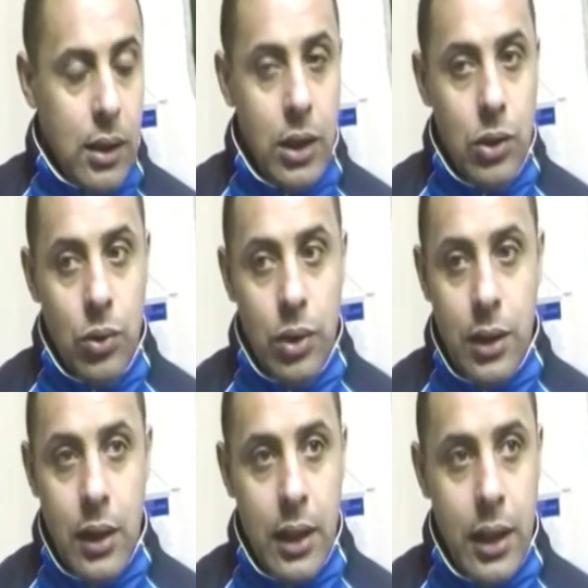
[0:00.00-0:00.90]
and they're young
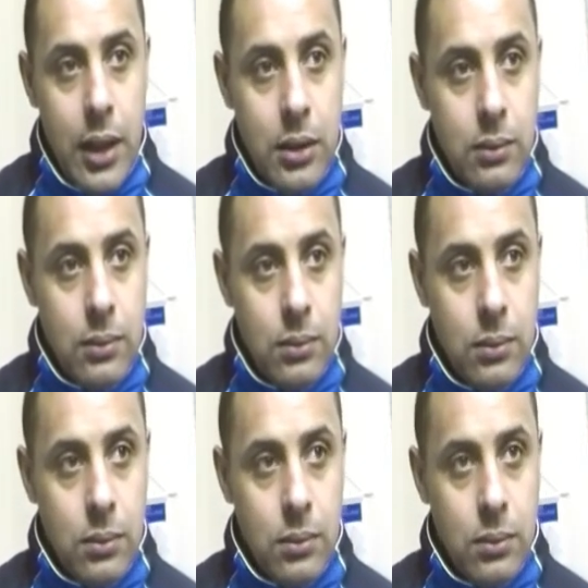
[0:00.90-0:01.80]
and they're learning,
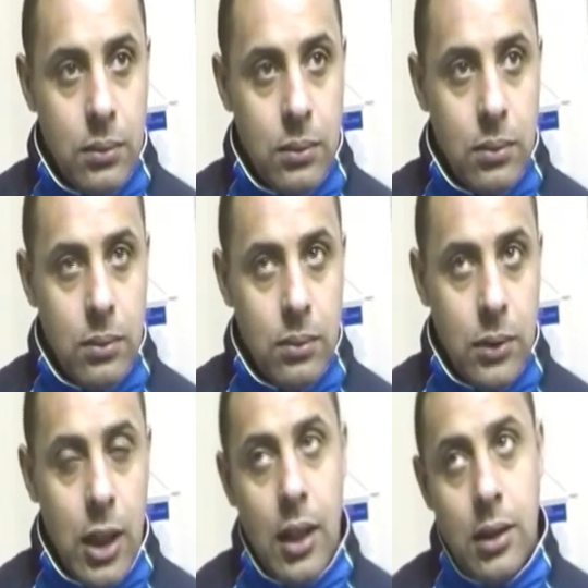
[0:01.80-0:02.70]

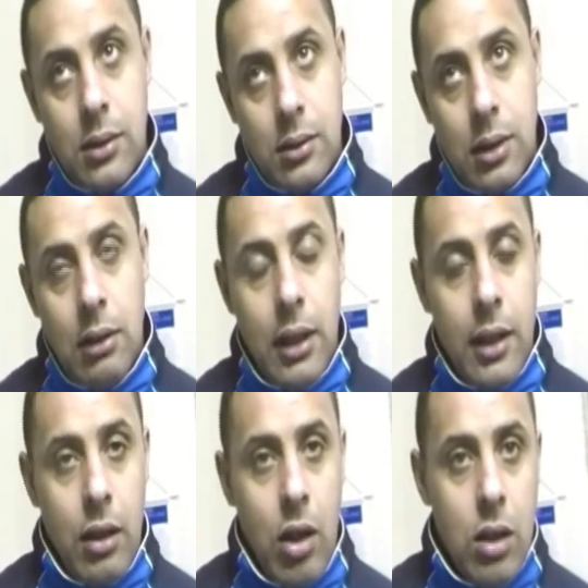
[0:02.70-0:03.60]
and they'll
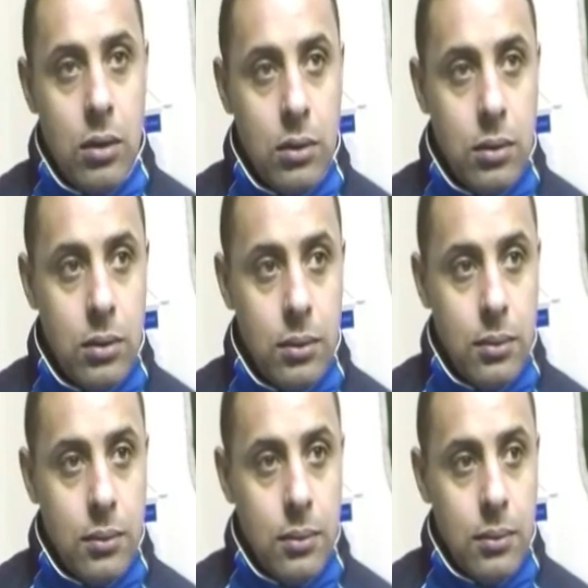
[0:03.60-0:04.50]
learn a lot.
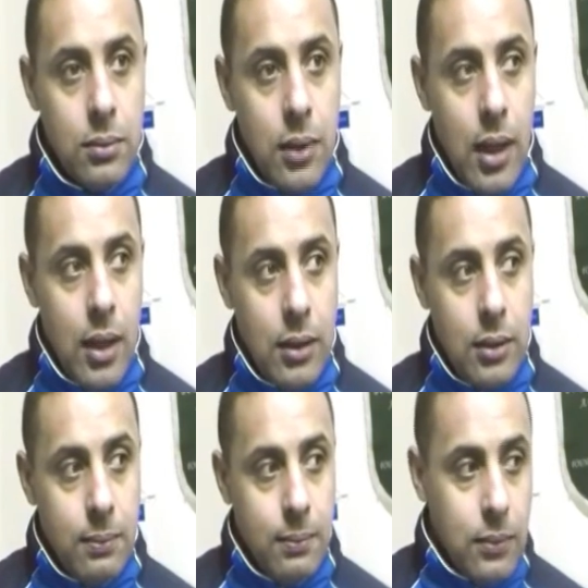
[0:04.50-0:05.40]

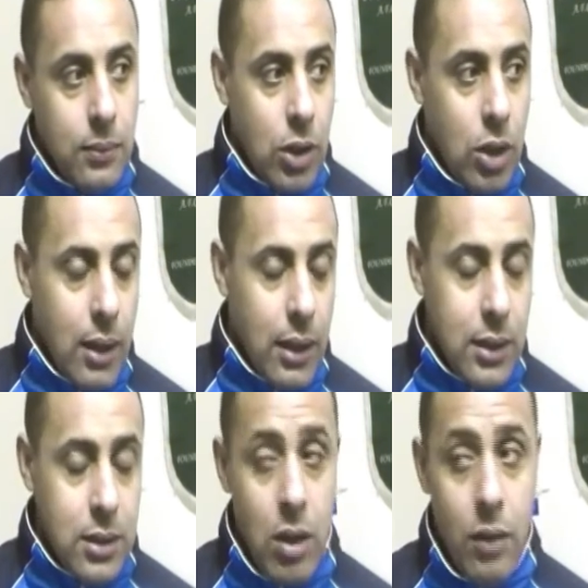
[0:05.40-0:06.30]
And you know, I'd
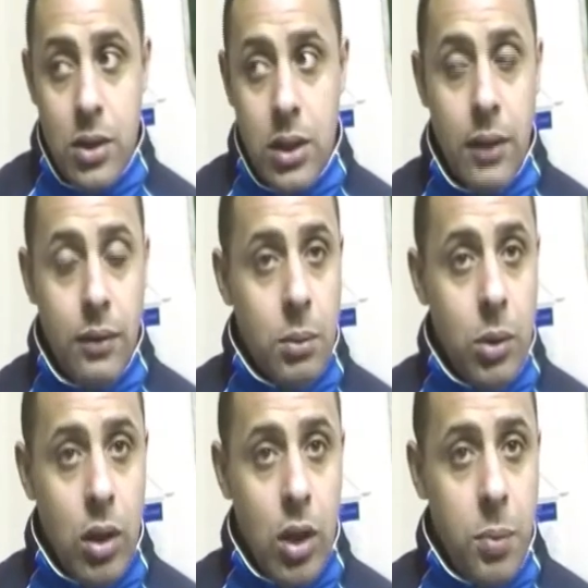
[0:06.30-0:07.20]
like to obviously give
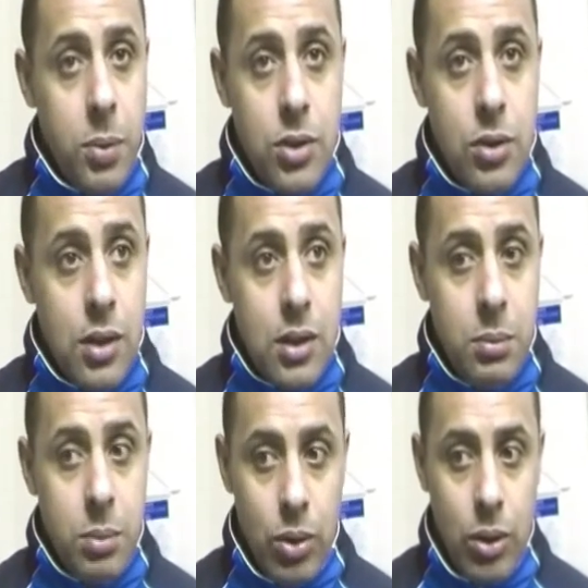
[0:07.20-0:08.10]
them all an
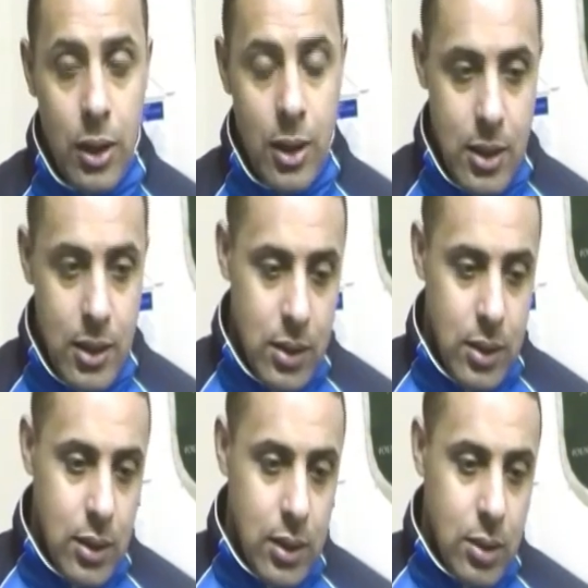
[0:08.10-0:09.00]
opportunity, but
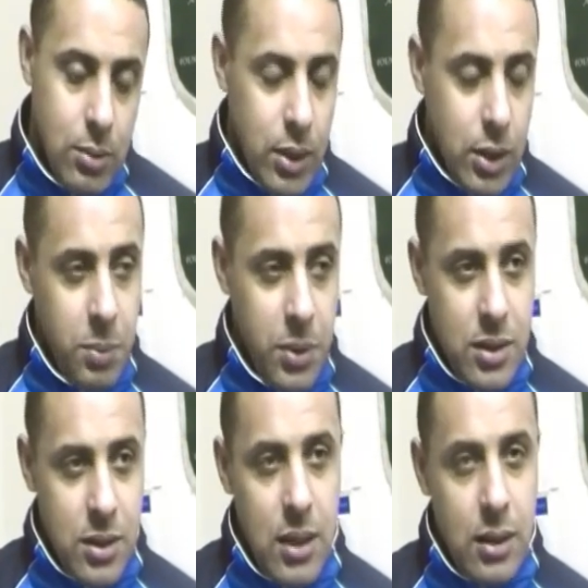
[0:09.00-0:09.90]
we're at the
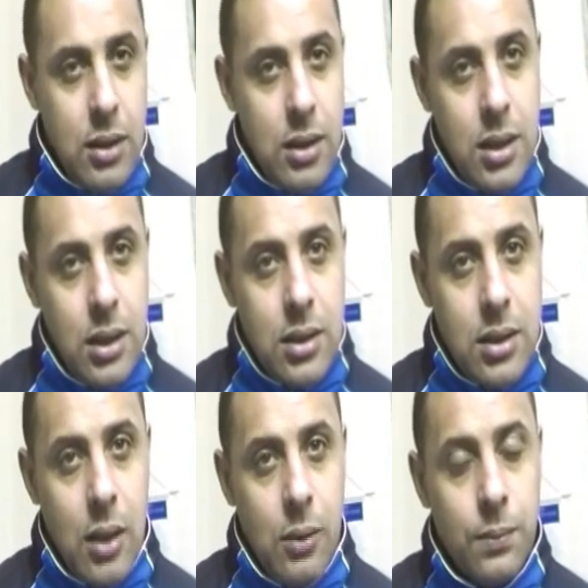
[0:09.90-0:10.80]
business end of the
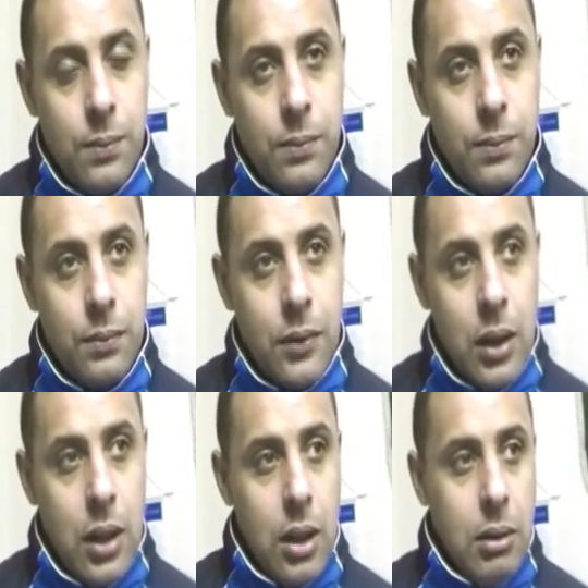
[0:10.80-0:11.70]
season now.
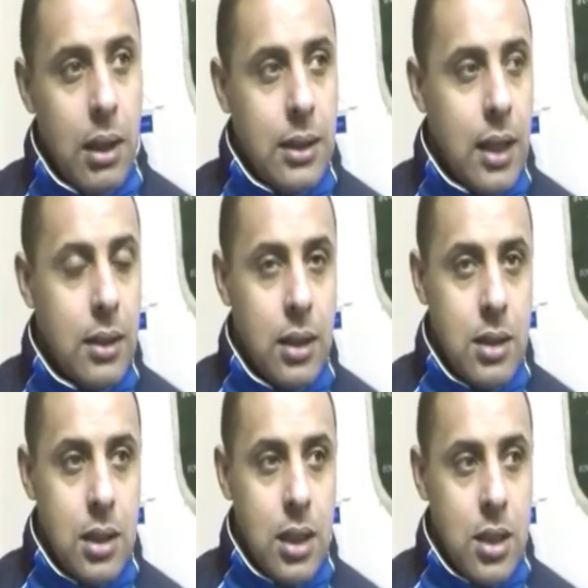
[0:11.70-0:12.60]
We're at the end of
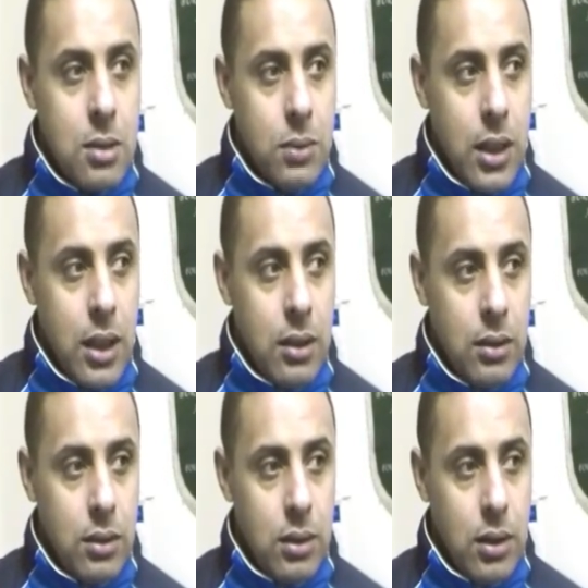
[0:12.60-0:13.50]
the season where